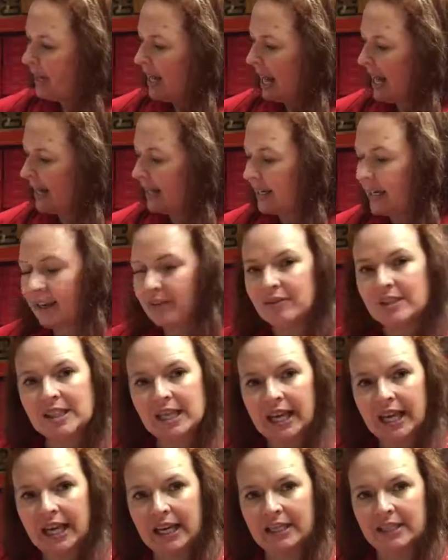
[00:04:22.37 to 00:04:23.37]
and it gives the
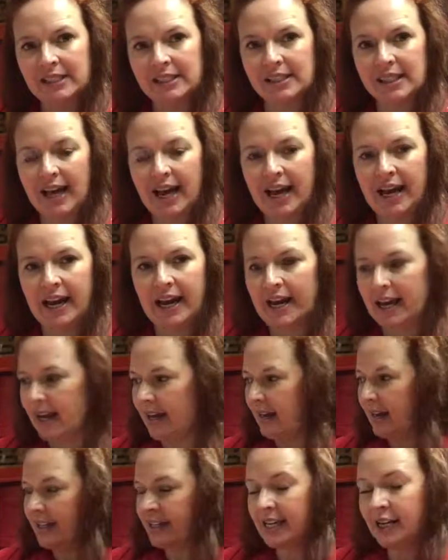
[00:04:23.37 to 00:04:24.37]
kids
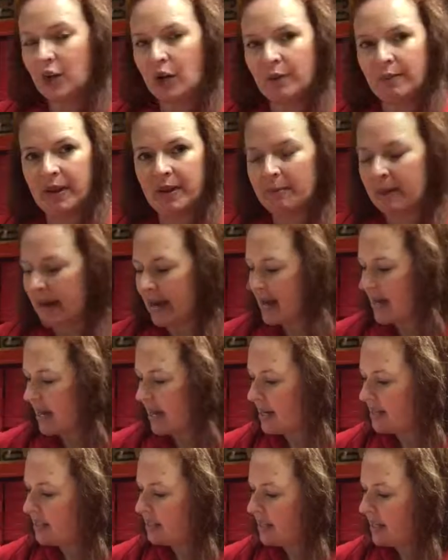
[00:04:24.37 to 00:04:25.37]
they take it home, they make
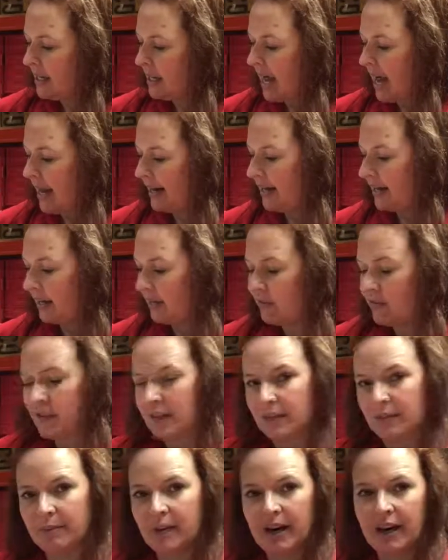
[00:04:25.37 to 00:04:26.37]
it, and it gives
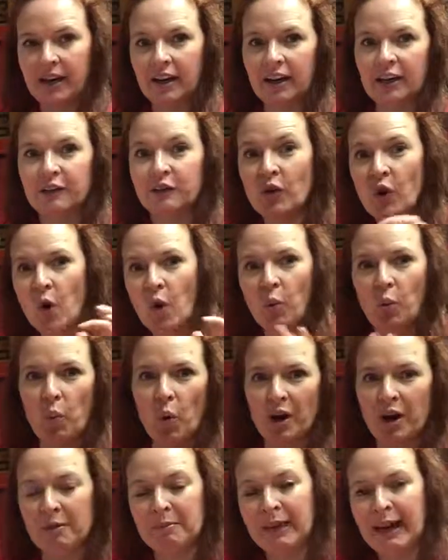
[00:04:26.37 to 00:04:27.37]
them a kind of
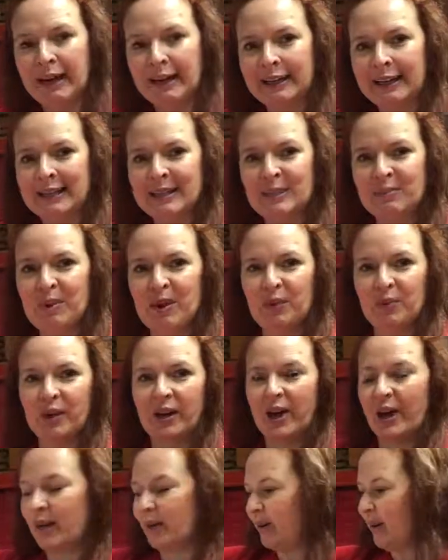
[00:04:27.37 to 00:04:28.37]
what I'm likely to be
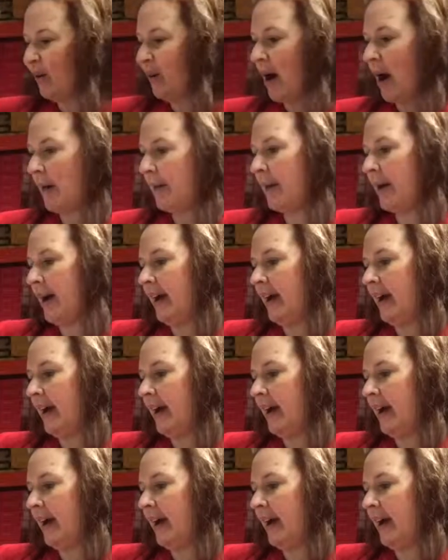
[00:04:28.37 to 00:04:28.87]
when I grow up.